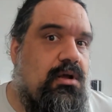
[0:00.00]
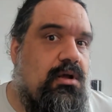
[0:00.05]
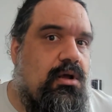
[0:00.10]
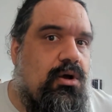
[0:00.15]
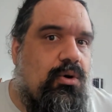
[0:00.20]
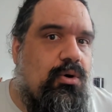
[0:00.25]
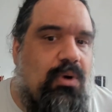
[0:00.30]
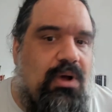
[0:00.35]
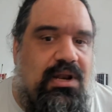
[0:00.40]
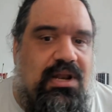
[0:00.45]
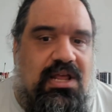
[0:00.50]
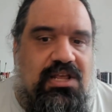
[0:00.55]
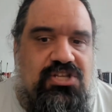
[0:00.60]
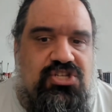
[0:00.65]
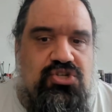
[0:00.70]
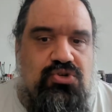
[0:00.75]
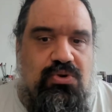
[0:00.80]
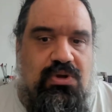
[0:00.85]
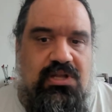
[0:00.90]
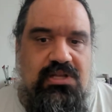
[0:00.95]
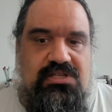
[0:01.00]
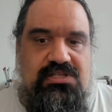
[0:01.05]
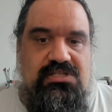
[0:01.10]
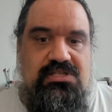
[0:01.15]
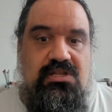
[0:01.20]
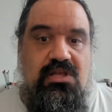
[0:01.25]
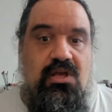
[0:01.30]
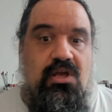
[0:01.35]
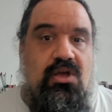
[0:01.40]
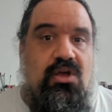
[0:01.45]
when I switched
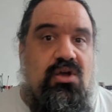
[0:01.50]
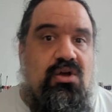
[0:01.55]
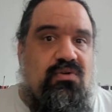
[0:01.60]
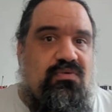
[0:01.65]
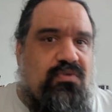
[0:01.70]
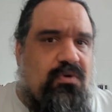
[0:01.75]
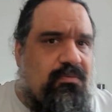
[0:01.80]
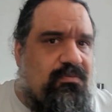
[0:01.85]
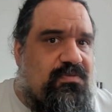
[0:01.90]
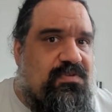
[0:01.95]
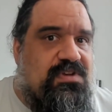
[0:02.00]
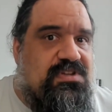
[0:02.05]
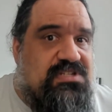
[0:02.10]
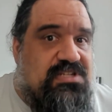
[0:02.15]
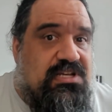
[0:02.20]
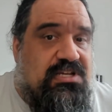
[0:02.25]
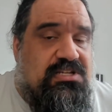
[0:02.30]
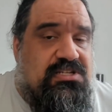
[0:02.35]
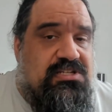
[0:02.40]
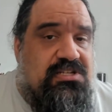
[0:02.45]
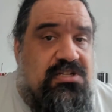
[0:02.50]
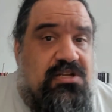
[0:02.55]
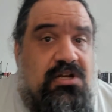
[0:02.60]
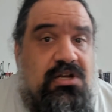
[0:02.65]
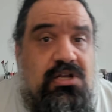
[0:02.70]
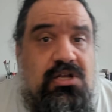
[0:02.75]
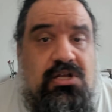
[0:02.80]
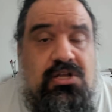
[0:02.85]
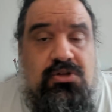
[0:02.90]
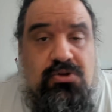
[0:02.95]
from physics
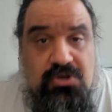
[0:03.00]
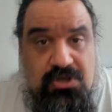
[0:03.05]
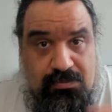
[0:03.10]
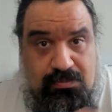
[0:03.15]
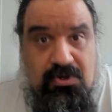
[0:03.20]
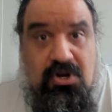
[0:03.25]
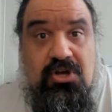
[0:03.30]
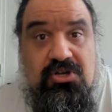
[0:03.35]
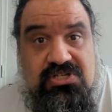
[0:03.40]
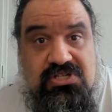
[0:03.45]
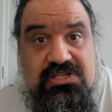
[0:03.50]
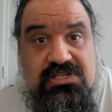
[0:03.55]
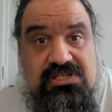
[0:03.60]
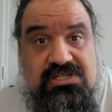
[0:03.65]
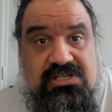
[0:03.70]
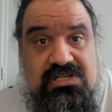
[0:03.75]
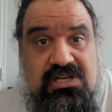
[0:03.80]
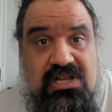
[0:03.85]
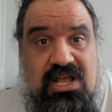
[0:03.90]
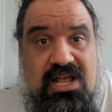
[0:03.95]
to hypnosis,